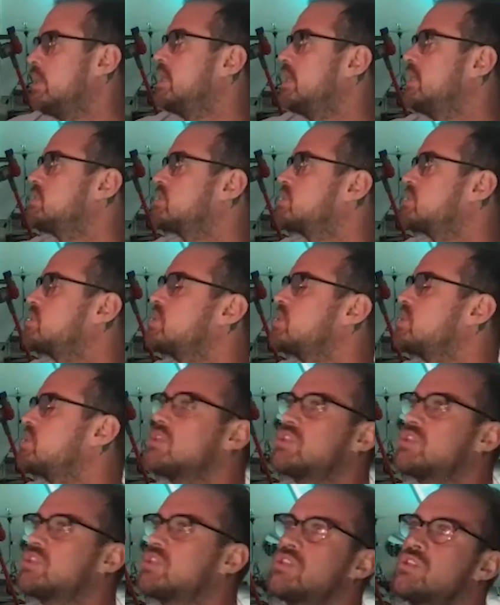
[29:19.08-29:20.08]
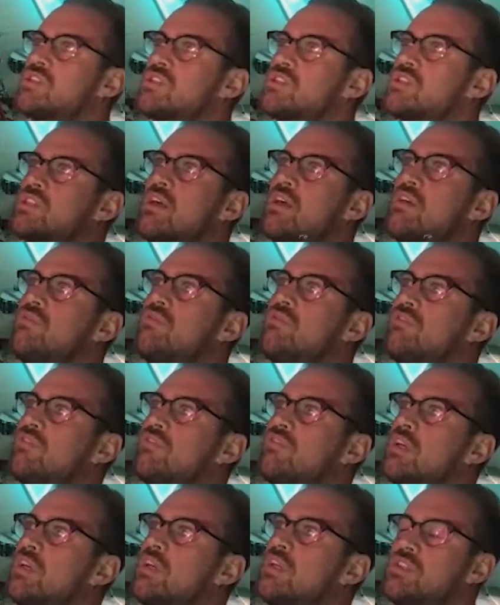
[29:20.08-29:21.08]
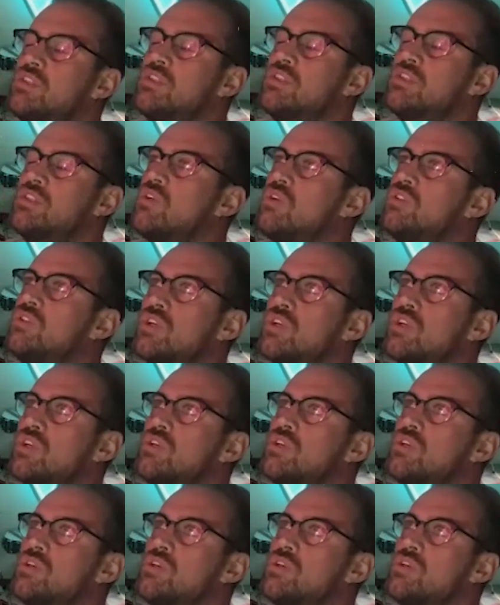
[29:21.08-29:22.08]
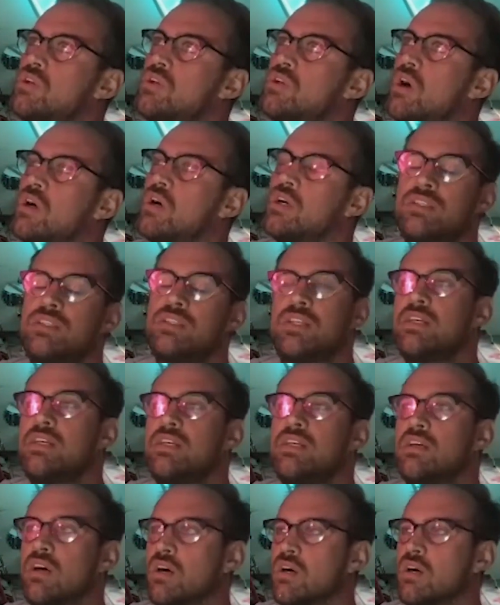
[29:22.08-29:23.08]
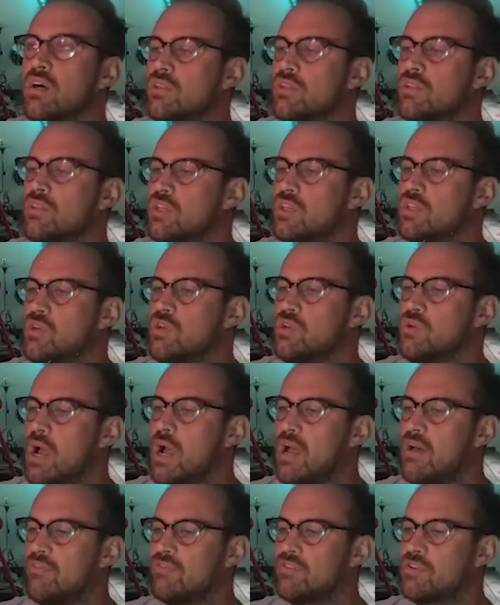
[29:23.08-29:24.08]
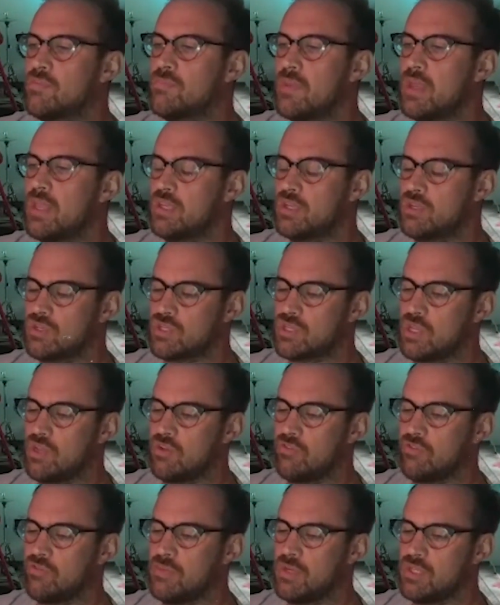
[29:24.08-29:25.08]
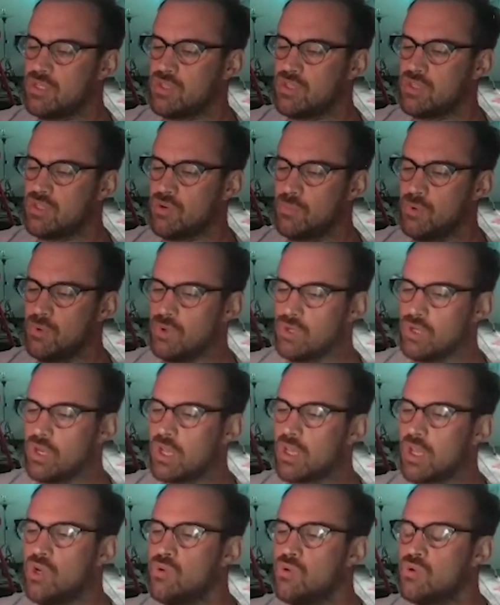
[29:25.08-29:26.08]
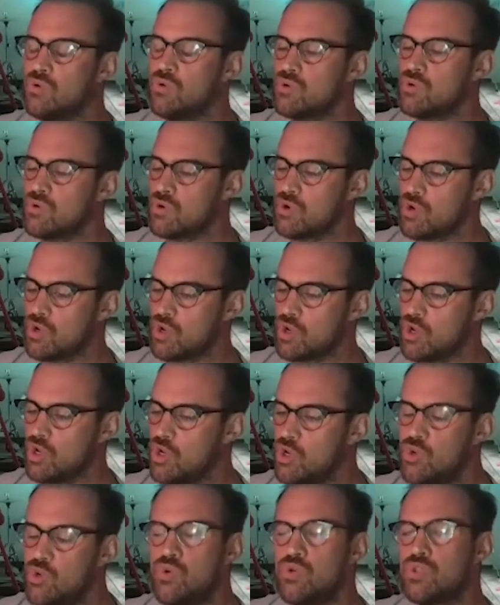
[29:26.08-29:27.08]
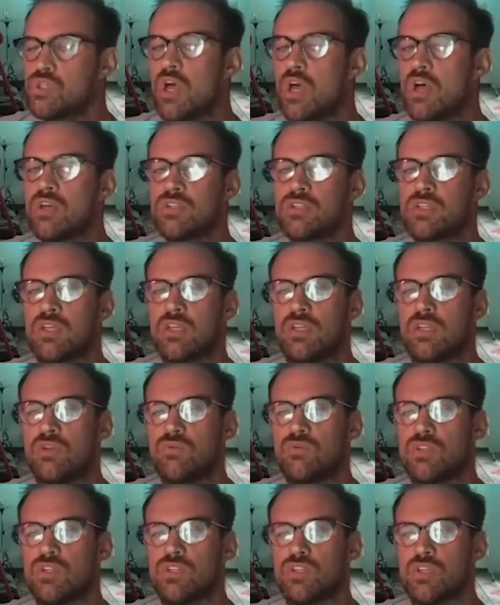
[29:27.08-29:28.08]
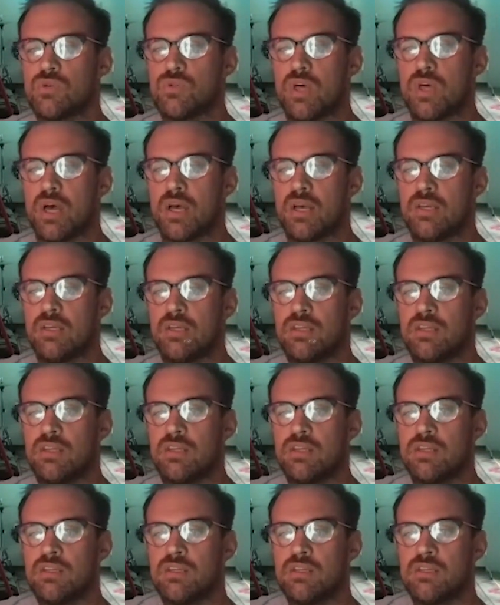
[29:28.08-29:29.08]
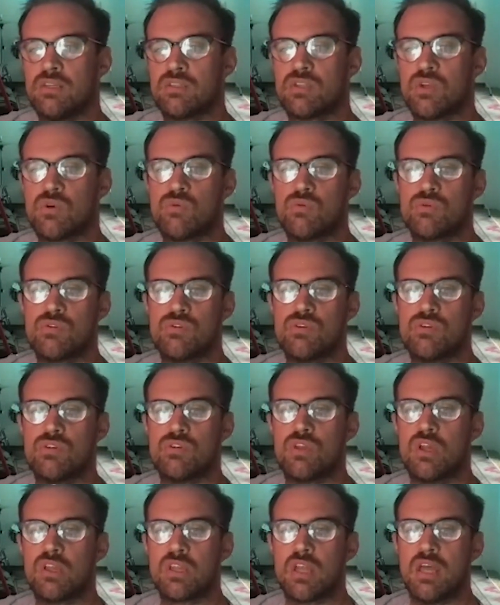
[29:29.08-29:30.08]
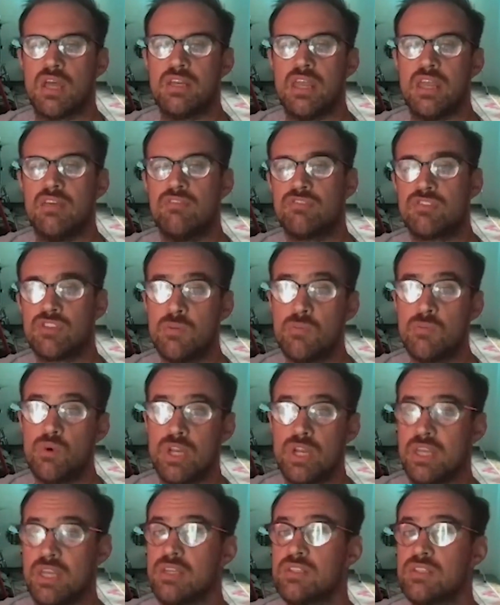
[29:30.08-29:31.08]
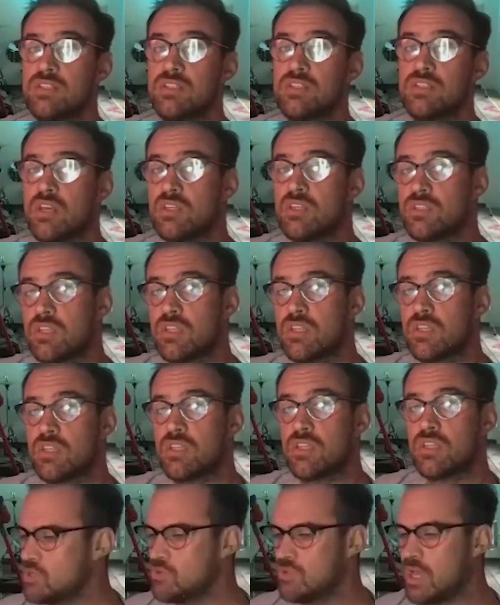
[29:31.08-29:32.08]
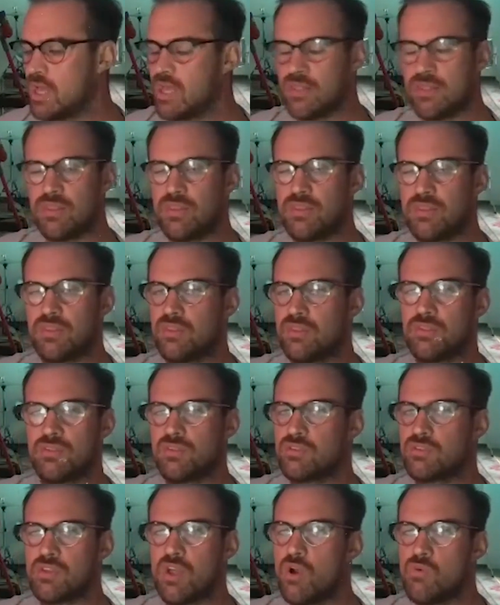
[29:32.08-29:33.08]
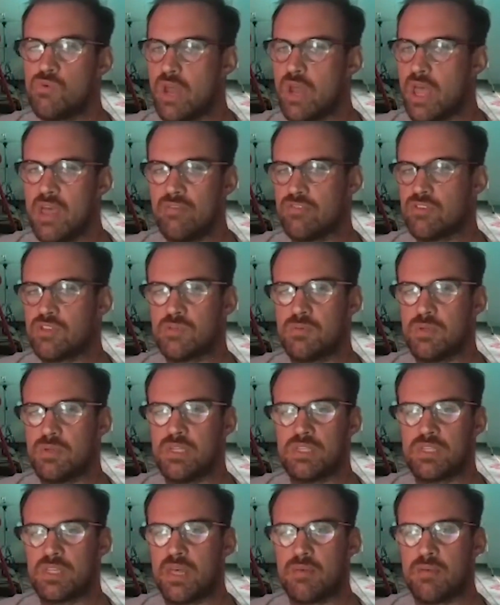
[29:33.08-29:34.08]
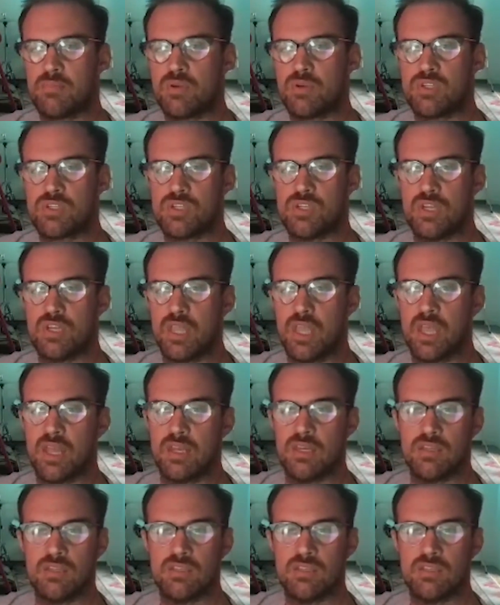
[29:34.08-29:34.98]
it's such a self-indulgent idea that you have to make yourself miserable. Like, who's asking you to do that? Like, and if someone is asking you to do that, don't ever speak to that person again.